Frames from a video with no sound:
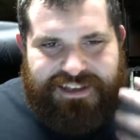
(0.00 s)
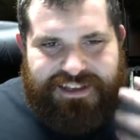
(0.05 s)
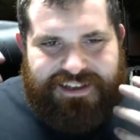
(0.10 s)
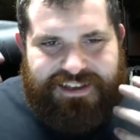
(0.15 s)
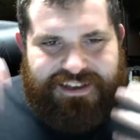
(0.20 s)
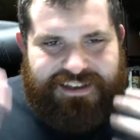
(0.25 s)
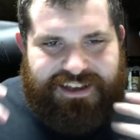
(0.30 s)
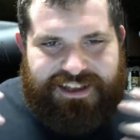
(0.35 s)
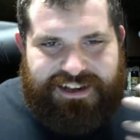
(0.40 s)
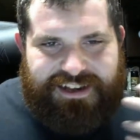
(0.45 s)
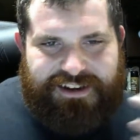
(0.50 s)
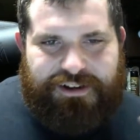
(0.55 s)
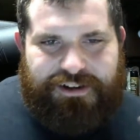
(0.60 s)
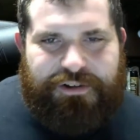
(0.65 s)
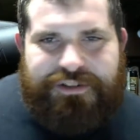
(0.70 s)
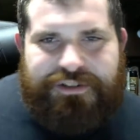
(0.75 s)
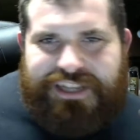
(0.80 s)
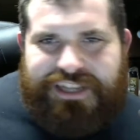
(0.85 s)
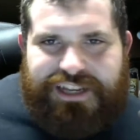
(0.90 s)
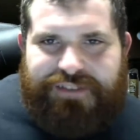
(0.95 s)
and I know
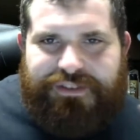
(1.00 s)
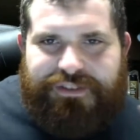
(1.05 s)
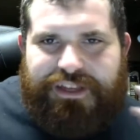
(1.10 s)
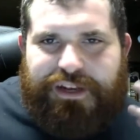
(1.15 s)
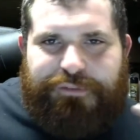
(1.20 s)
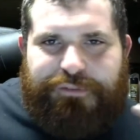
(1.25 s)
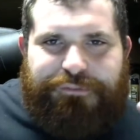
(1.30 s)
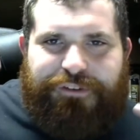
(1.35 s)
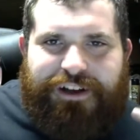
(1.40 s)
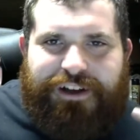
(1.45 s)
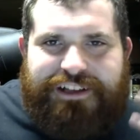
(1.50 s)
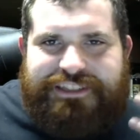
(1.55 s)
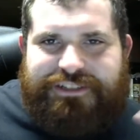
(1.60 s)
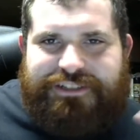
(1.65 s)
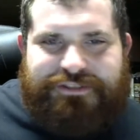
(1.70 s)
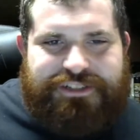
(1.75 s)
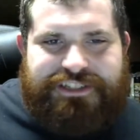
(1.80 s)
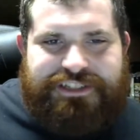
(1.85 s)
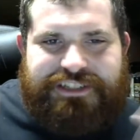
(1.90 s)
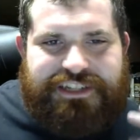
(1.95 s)
it's not even like a fossil,
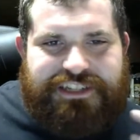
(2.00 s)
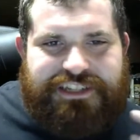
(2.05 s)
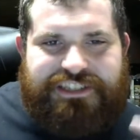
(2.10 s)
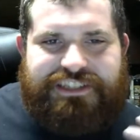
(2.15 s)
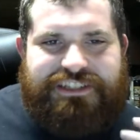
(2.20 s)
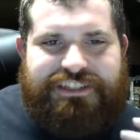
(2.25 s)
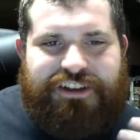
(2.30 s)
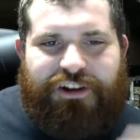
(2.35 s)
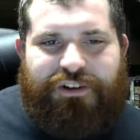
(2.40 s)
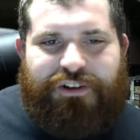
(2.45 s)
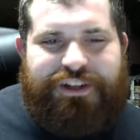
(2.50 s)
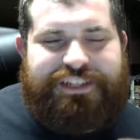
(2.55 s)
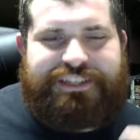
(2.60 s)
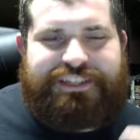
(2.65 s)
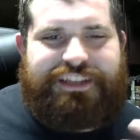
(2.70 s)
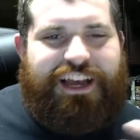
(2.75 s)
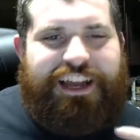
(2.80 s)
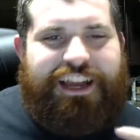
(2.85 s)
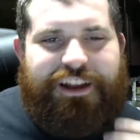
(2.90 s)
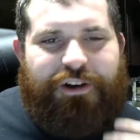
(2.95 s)
it's just like a skull.
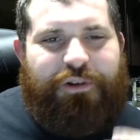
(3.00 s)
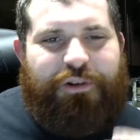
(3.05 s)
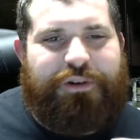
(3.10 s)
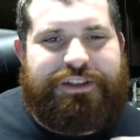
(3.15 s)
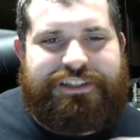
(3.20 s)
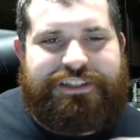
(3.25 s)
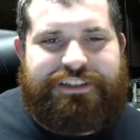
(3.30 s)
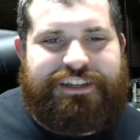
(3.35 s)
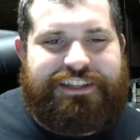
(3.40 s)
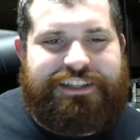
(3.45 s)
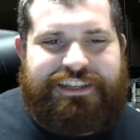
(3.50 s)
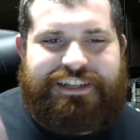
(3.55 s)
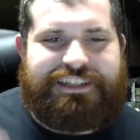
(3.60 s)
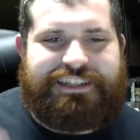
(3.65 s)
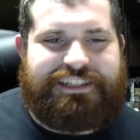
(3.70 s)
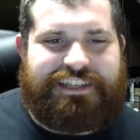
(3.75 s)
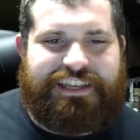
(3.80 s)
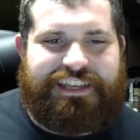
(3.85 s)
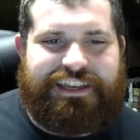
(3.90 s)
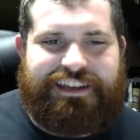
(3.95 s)
I always liked it as
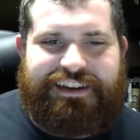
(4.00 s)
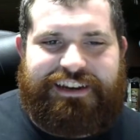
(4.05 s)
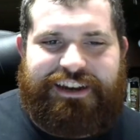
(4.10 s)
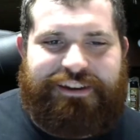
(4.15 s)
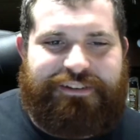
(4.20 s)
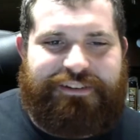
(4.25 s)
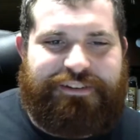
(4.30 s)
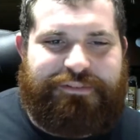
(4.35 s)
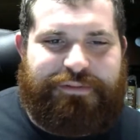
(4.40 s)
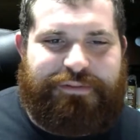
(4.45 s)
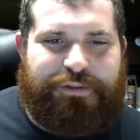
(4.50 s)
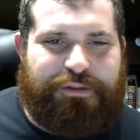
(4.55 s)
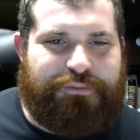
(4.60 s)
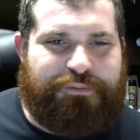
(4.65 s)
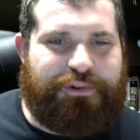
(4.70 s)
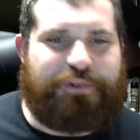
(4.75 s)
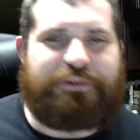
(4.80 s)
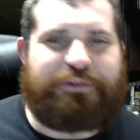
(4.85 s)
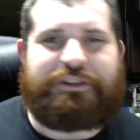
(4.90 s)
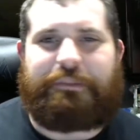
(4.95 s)
a kid and how he
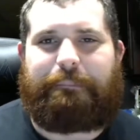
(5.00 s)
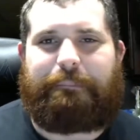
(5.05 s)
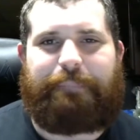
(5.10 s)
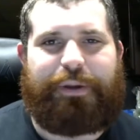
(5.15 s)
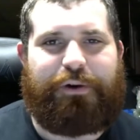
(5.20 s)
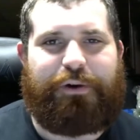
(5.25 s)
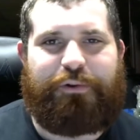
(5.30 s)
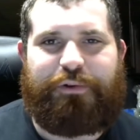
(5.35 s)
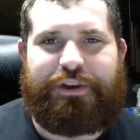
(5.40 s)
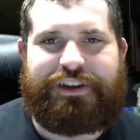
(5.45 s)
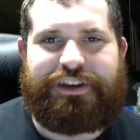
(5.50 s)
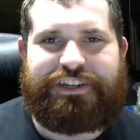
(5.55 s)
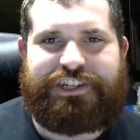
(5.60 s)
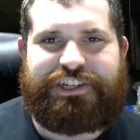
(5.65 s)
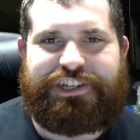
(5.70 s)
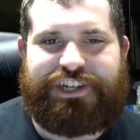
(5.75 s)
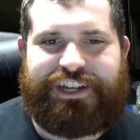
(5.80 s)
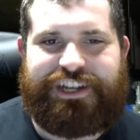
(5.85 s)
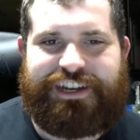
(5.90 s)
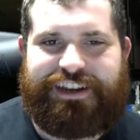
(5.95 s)
throws a bone at
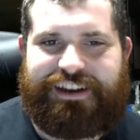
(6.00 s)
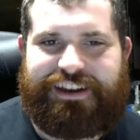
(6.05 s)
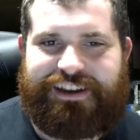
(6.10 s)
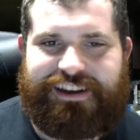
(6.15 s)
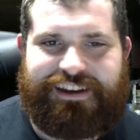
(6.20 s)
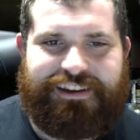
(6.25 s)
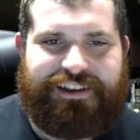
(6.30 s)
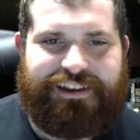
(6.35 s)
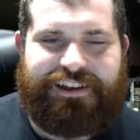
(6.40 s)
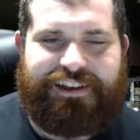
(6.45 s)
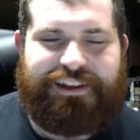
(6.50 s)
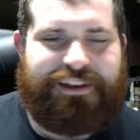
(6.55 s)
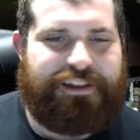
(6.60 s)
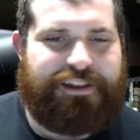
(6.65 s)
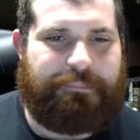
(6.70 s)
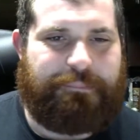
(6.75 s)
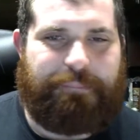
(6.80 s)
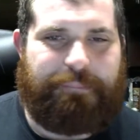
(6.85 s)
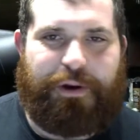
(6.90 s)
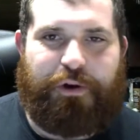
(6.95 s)
shit and the
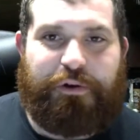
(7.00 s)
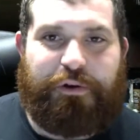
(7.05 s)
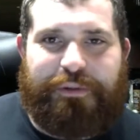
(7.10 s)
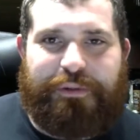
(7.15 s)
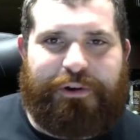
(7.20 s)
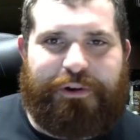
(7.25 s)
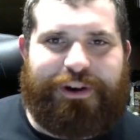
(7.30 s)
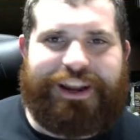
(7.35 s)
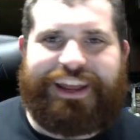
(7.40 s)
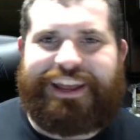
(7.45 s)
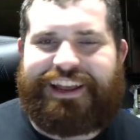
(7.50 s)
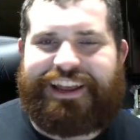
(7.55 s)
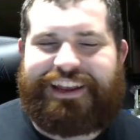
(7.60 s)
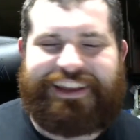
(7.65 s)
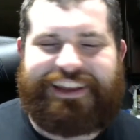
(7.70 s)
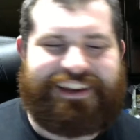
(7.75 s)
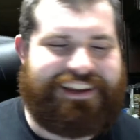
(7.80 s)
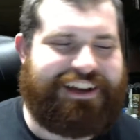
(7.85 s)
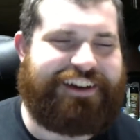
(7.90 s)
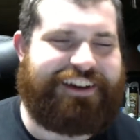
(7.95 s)
bone meringue,
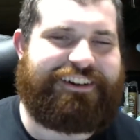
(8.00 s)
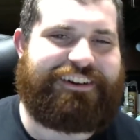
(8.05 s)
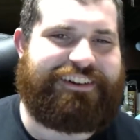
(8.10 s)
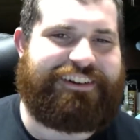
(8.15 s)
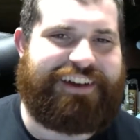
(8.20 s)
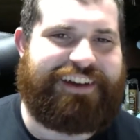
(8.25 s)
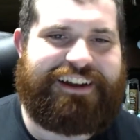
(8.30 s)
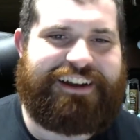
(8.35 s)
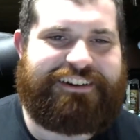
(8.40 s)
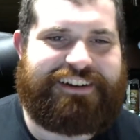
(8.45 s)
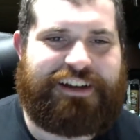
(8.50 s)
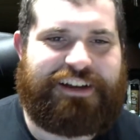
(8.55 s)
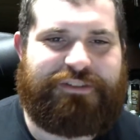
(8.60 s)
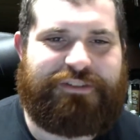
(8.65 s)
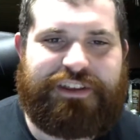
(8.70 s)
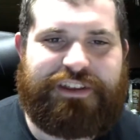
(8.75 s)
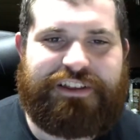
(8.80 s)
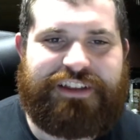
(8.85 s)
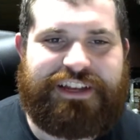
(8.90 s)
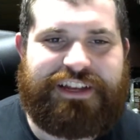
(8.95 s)
and I don't know. I
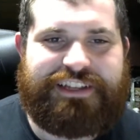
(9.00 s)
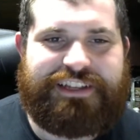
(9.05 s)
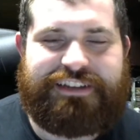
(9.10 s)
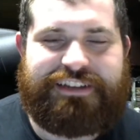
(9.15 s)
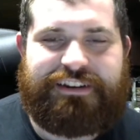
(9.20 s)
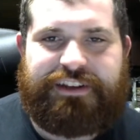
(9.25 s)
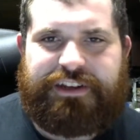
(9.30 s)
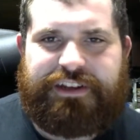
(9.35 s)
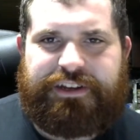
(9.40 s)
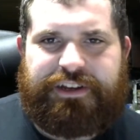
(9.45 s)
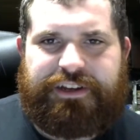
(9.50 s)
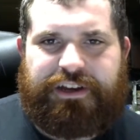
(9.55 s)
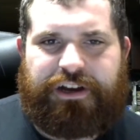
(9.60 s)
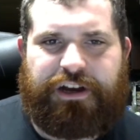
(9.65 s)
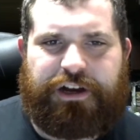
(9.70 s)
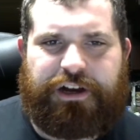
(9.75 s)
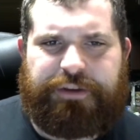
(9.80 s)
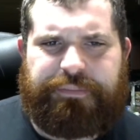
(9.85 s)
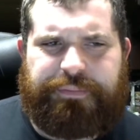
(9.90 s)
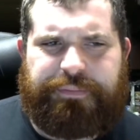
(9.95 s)
really liked it.
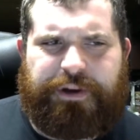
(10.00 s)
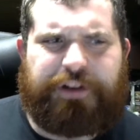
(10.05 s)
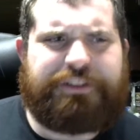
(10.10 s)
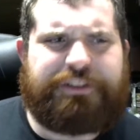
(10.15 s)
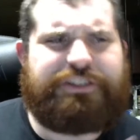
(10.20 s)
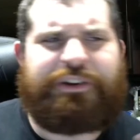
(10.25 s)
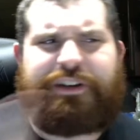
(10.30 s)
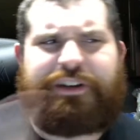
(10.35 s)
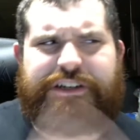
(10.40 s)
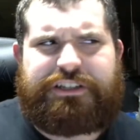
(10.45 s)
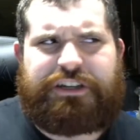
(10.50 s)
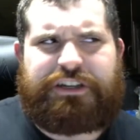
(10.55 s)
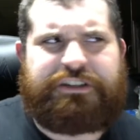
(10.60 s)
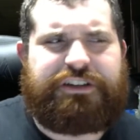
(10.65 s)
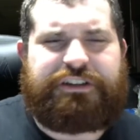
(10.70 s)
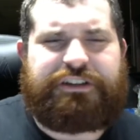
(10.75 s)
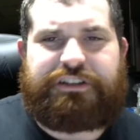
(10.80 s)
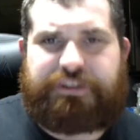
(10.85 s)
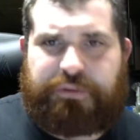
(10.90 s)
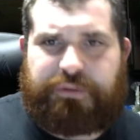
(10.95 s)
Also, I didn't touch on
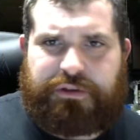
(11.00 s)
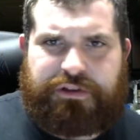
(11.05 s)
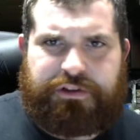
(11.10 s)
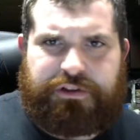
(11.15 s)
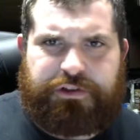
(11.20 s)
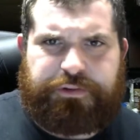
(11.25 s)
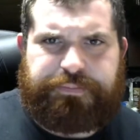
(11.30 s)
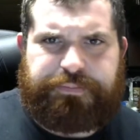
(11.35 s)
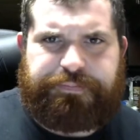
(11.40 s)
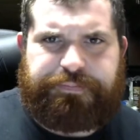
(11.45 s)
this with Gloom.